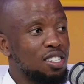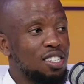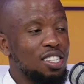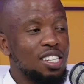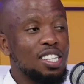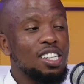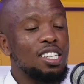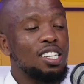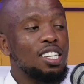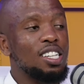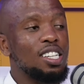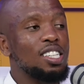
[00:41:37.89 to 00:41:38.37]

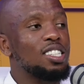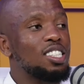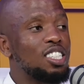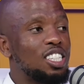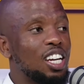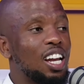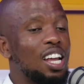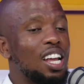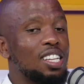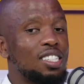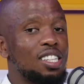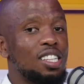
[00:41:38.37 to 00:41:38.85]
Mm. He is mm.
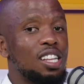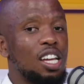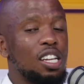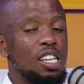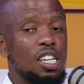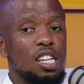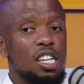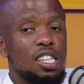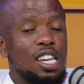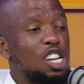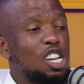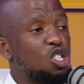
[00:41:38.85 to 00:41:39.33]
jealous in that
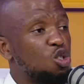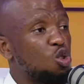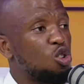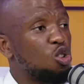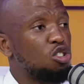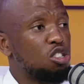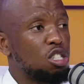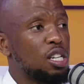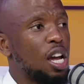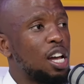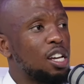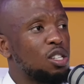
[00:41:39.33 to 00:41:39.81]
he does not
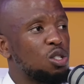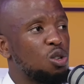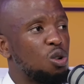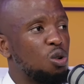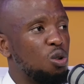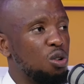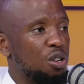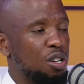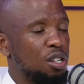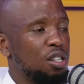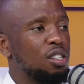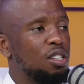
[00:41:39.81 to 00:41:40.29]
share his
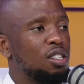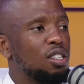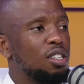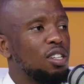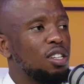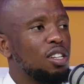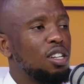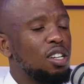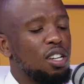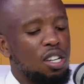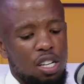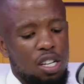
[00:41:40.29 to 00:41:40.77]
glory.
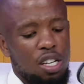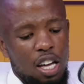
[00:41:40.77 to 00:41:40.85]
Yeah.